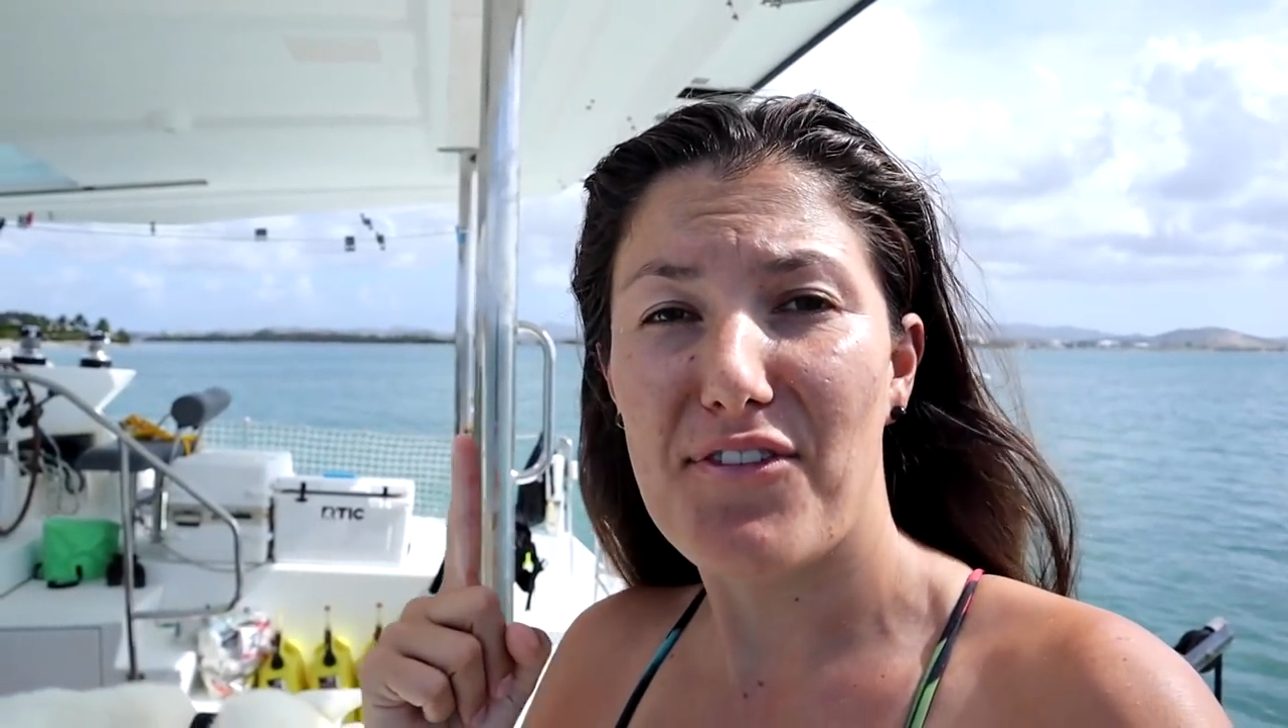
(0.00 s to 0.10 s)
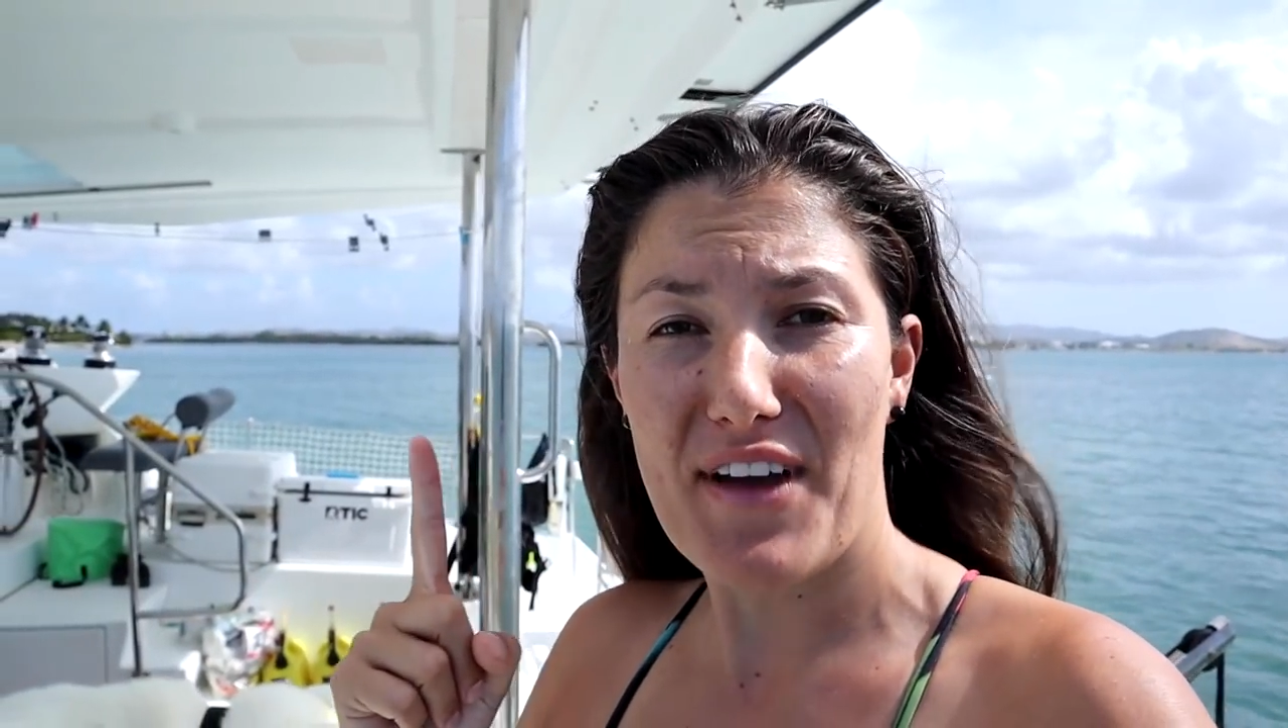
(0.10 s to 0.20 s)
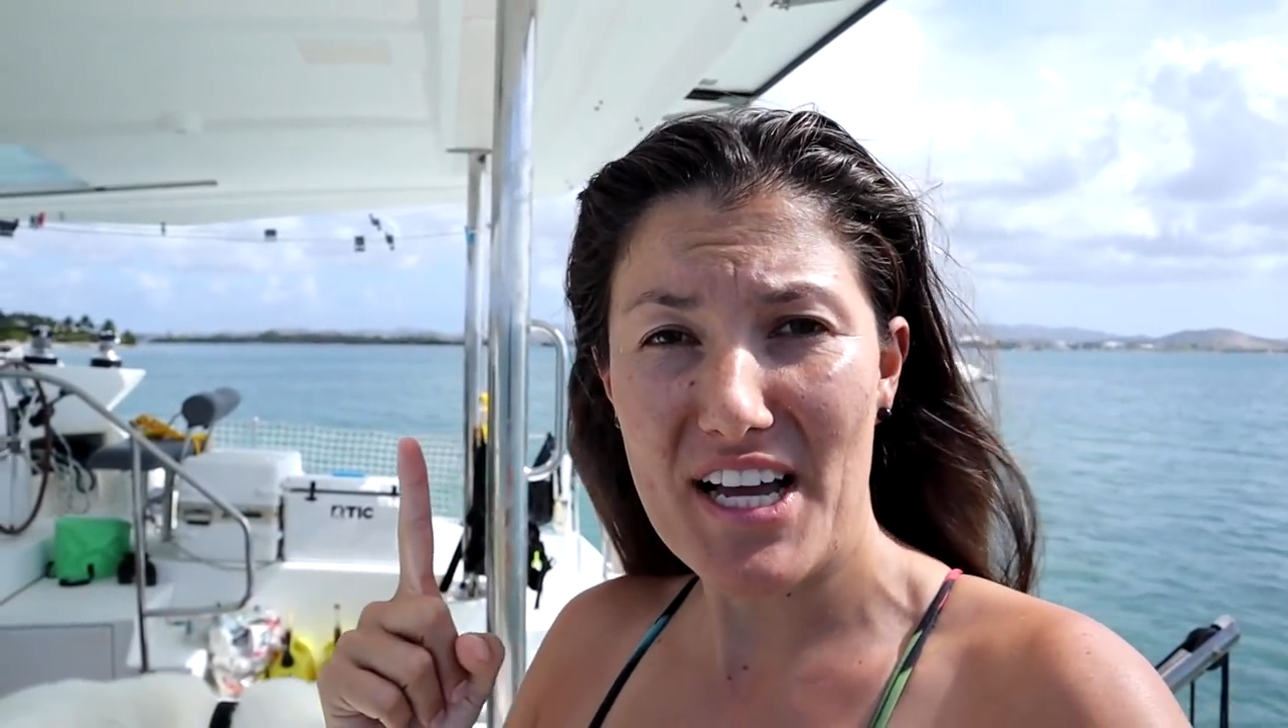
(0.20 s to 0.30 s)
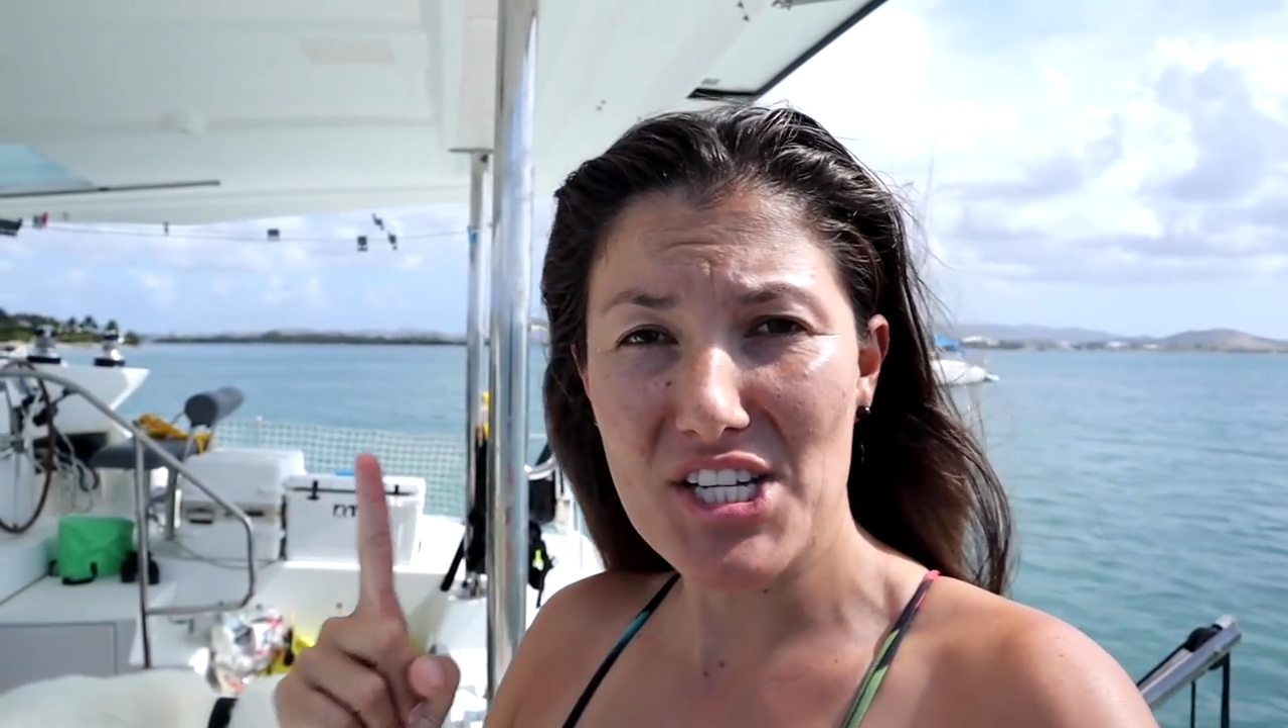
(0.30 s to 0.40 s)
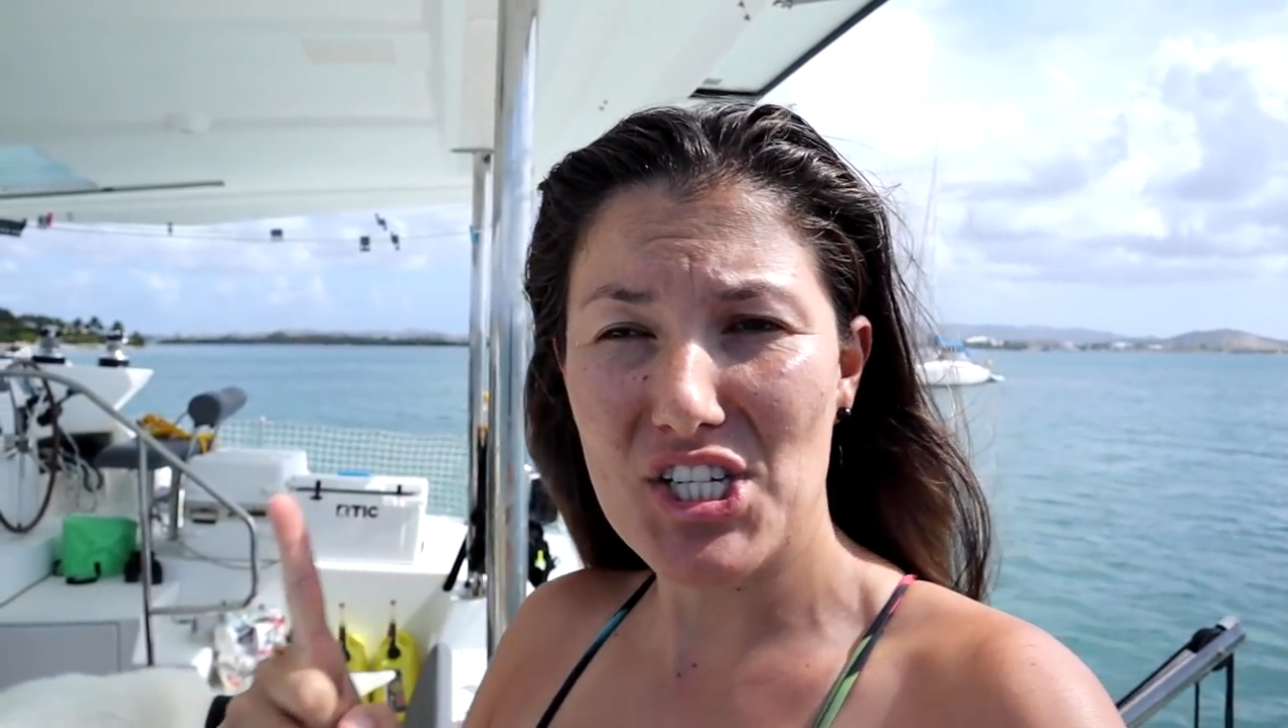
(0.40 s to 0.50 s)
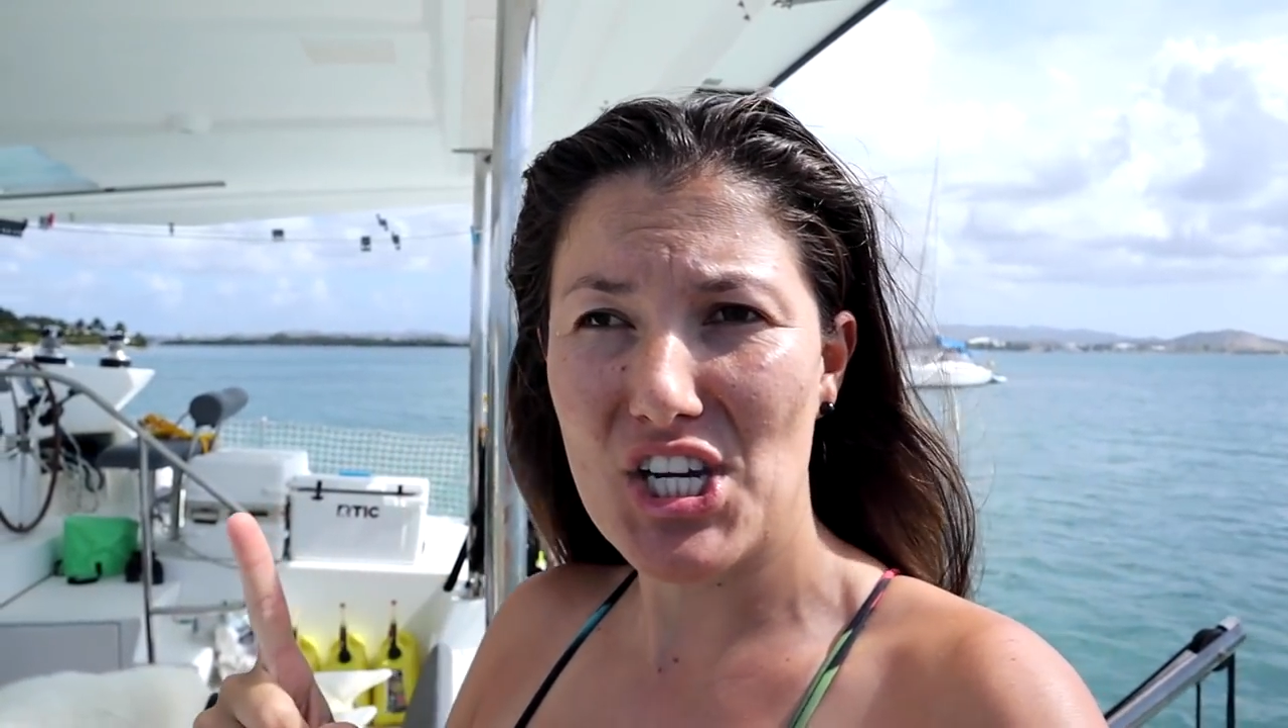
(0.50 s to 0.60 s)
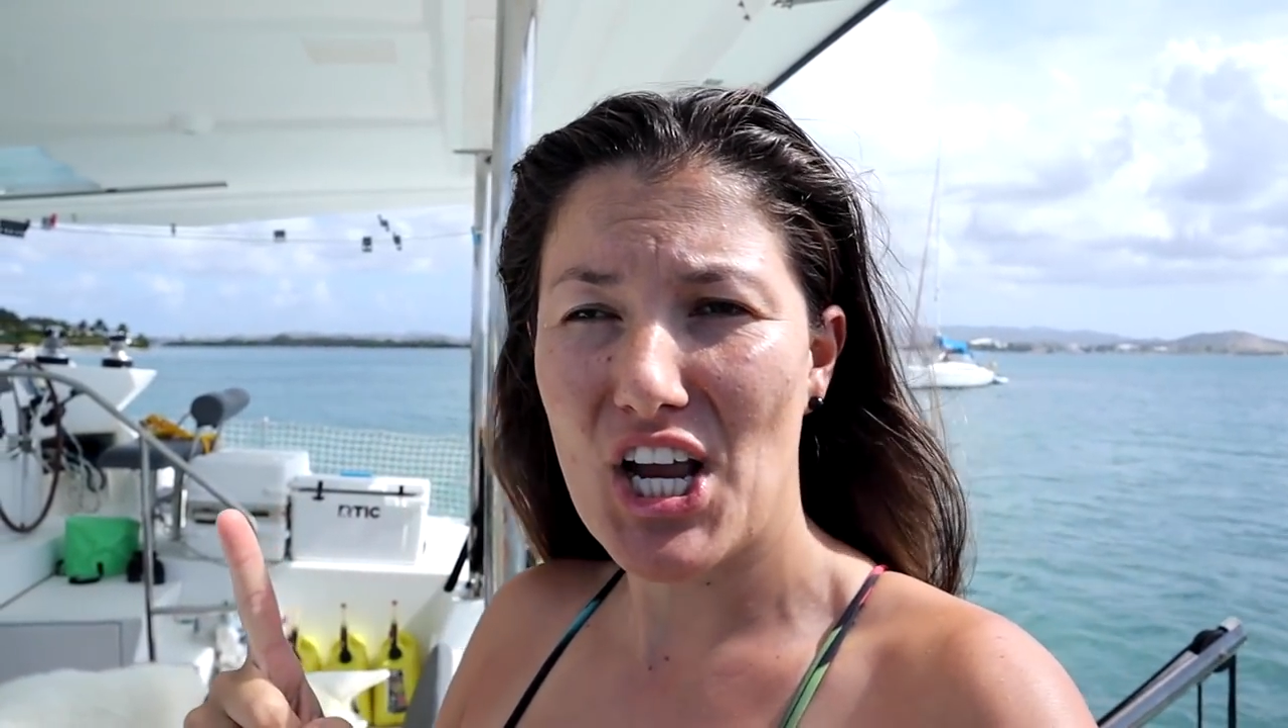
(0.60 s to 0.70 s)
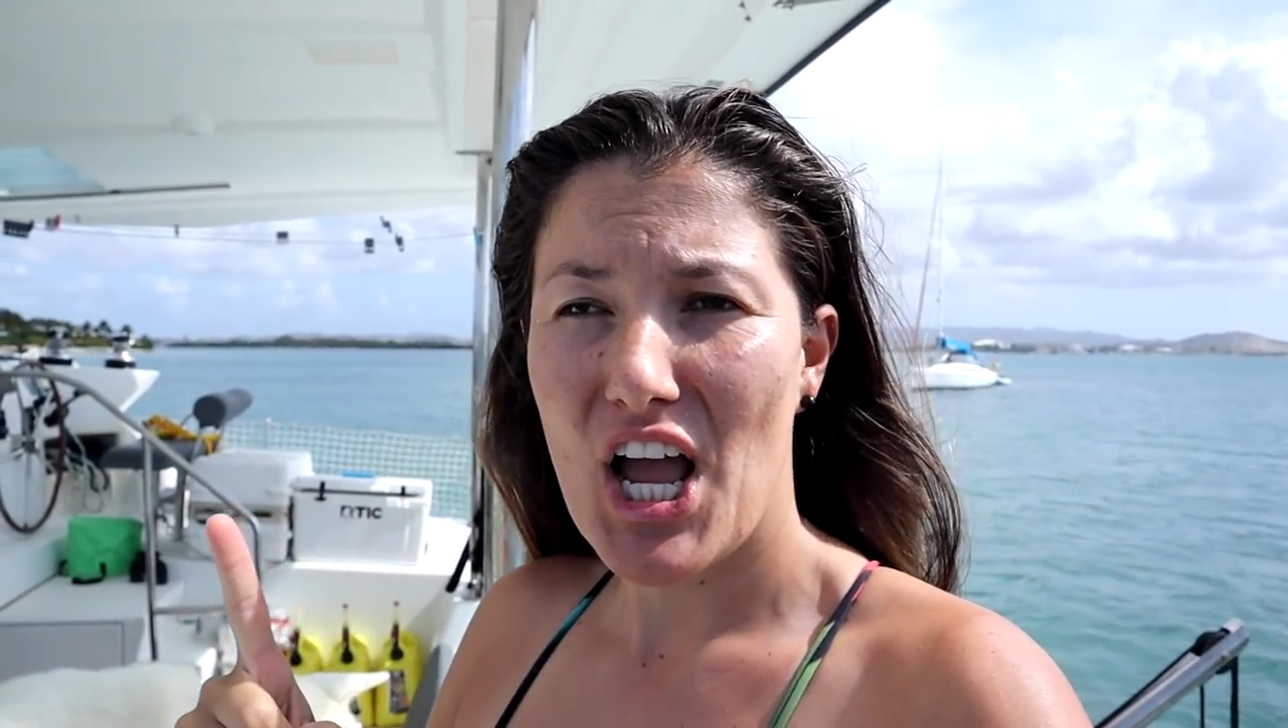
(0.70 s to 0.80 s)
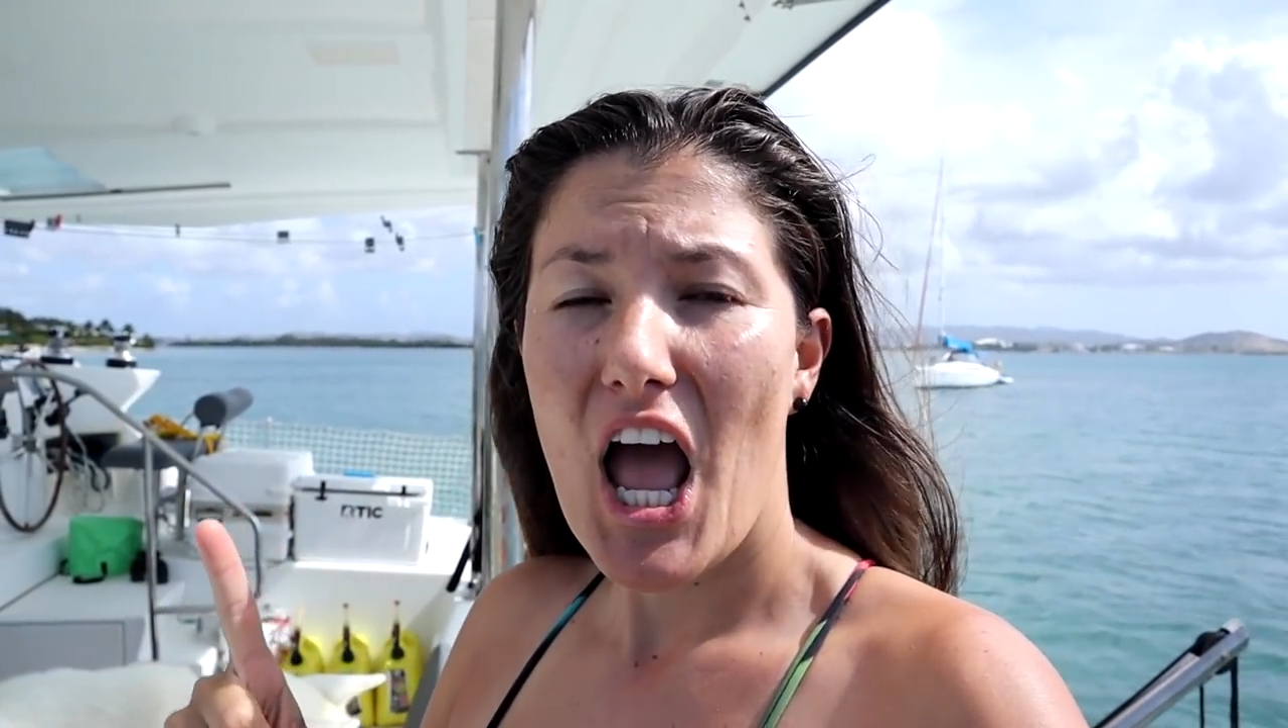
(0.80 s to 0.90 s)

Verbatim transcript: fish